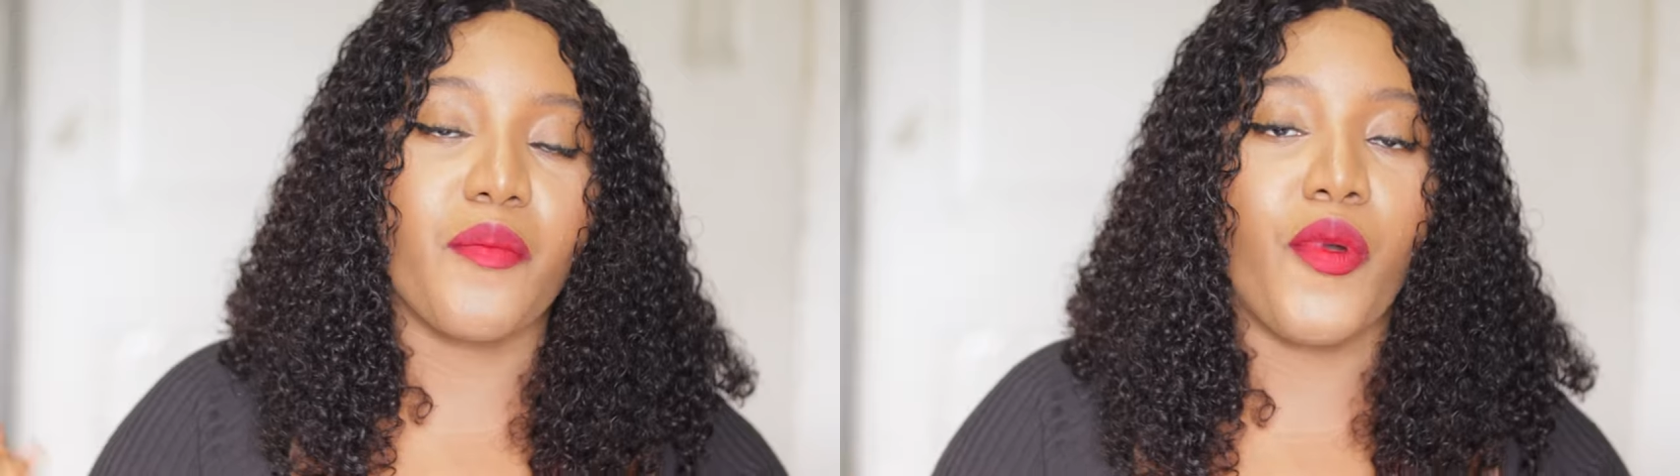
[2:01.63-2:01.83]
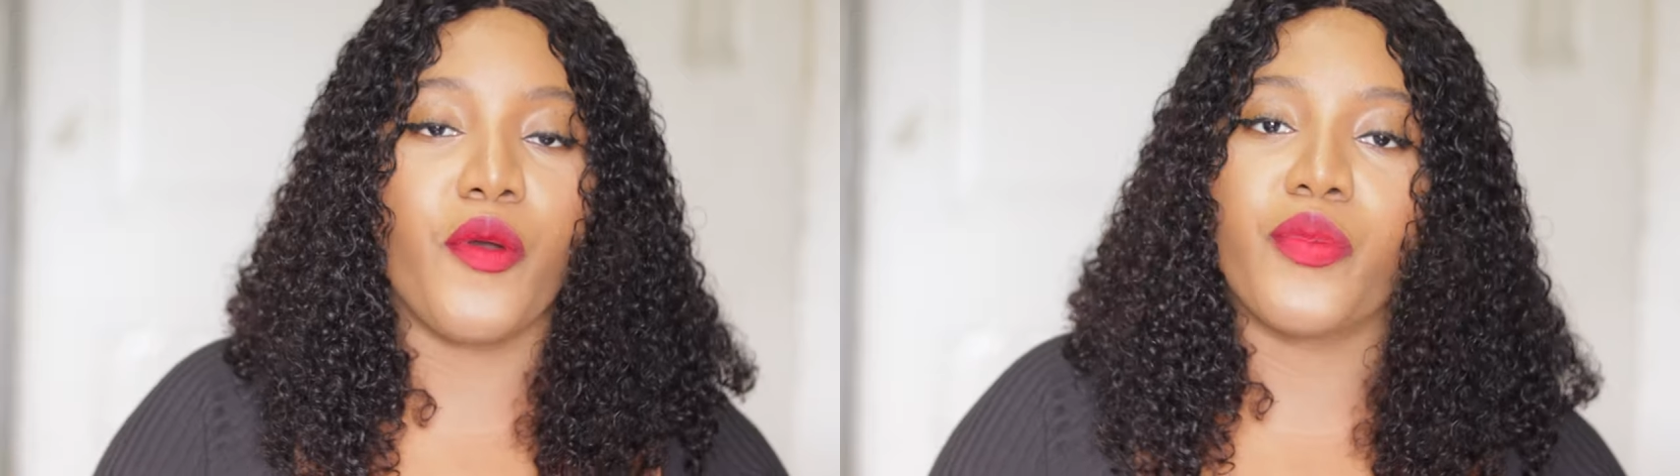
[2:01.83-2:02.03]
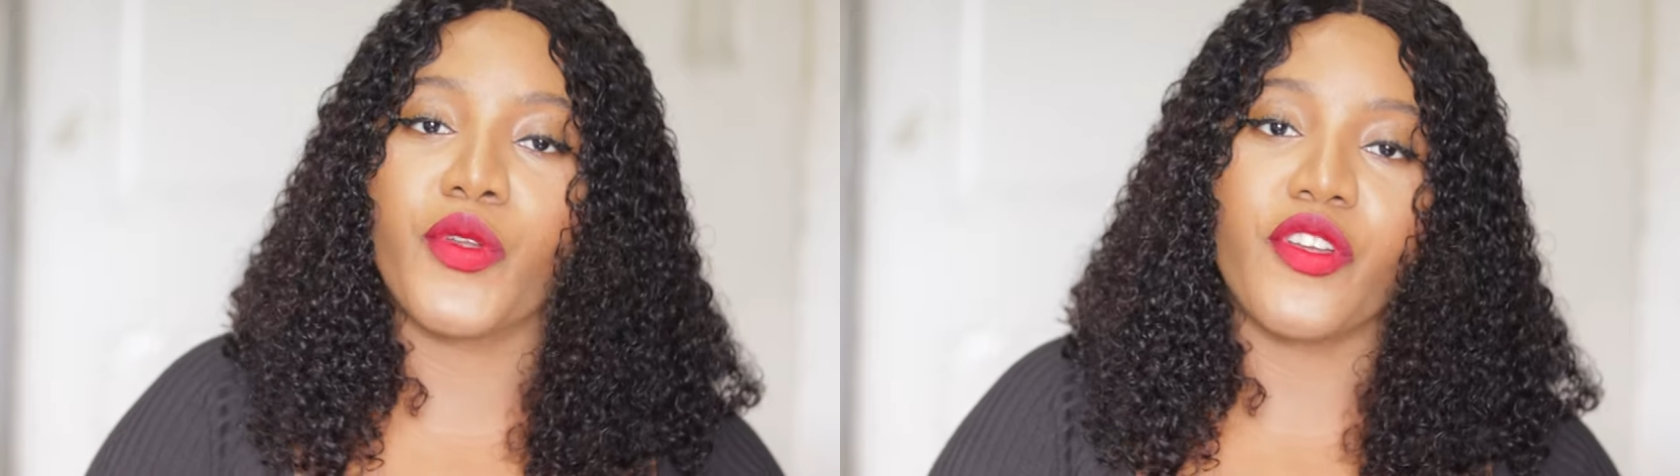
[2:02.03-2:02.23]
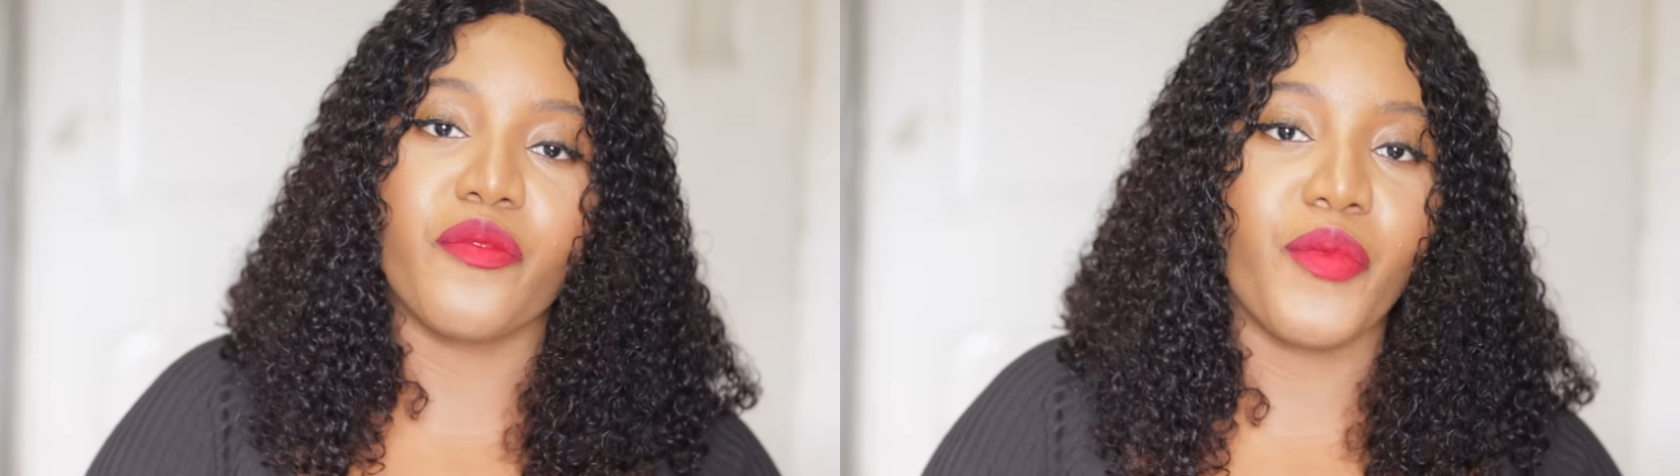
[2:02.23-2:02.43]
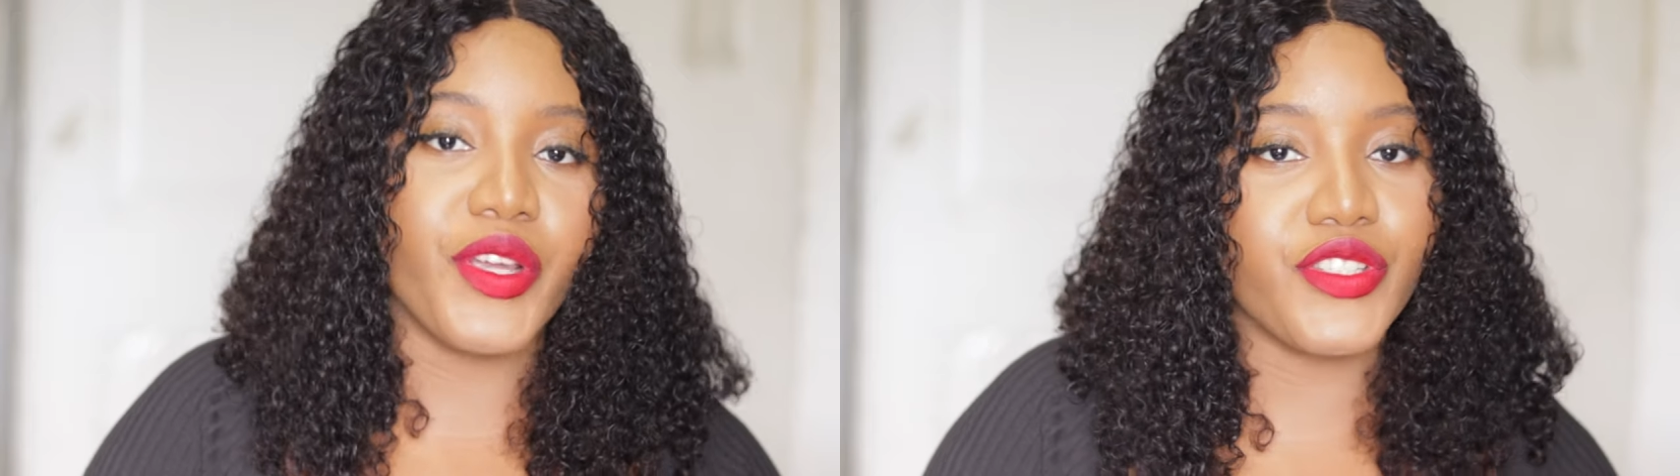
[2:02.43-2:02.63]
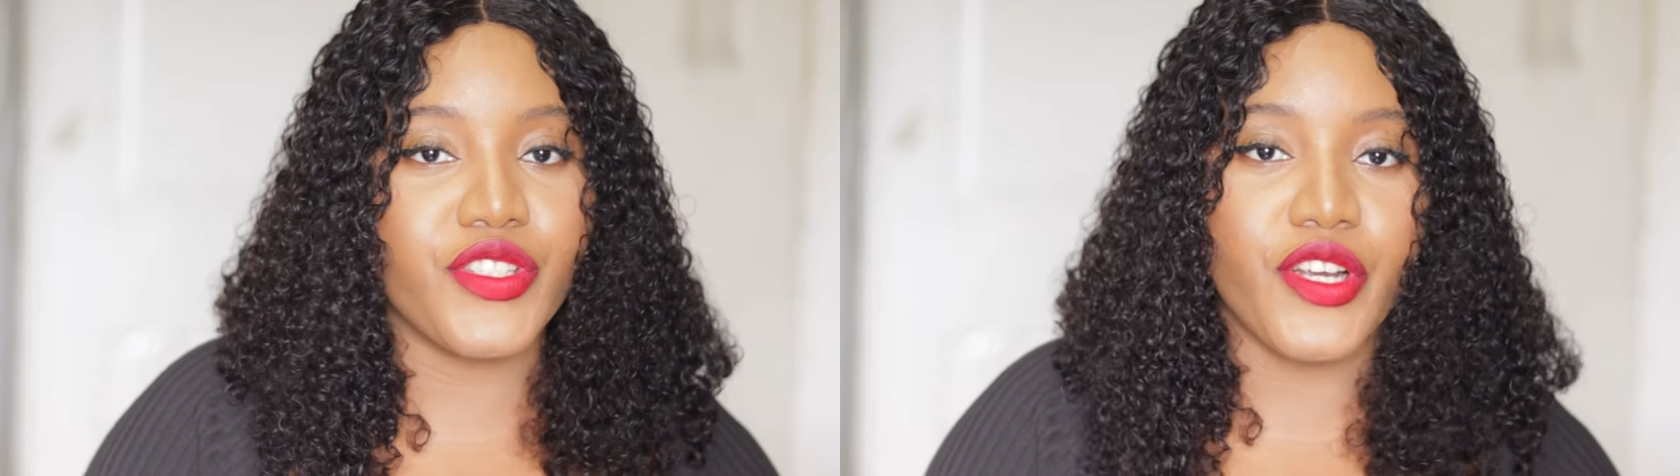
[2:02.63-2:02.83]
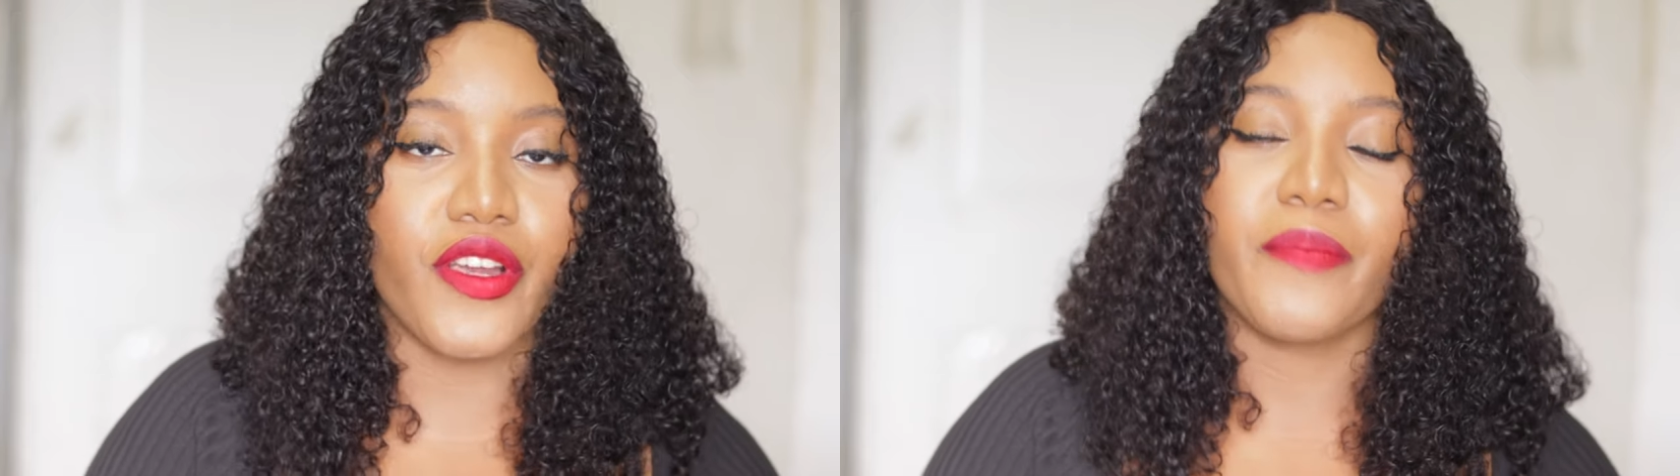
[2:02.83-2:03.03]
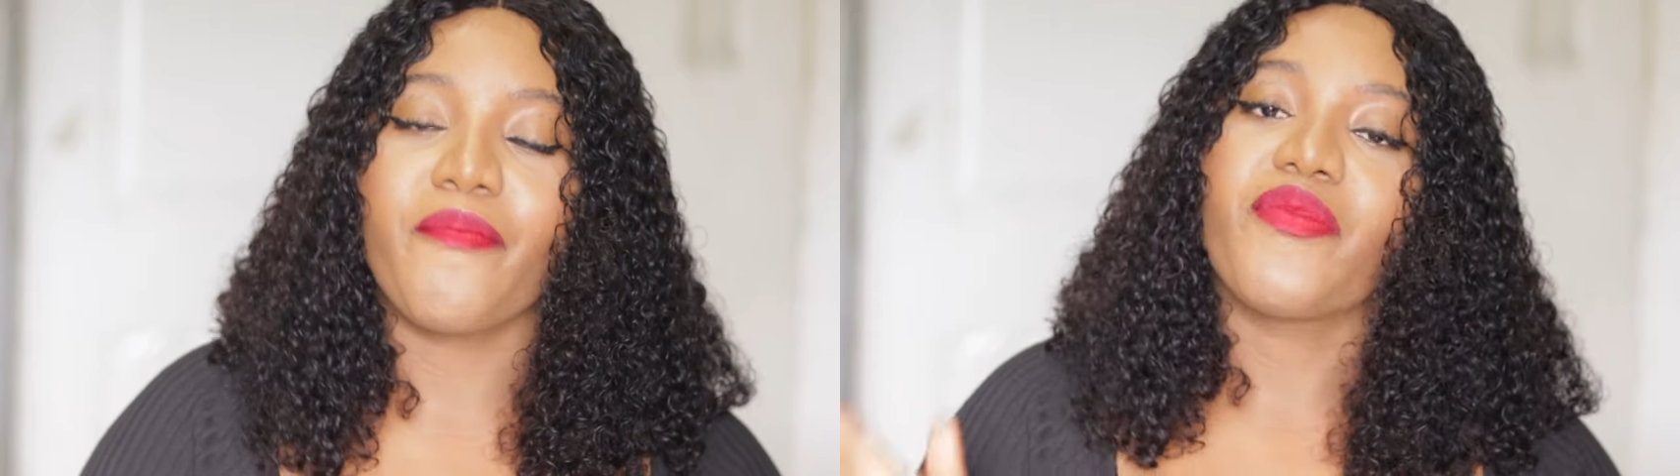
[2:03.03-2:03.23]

a pump load of moisture.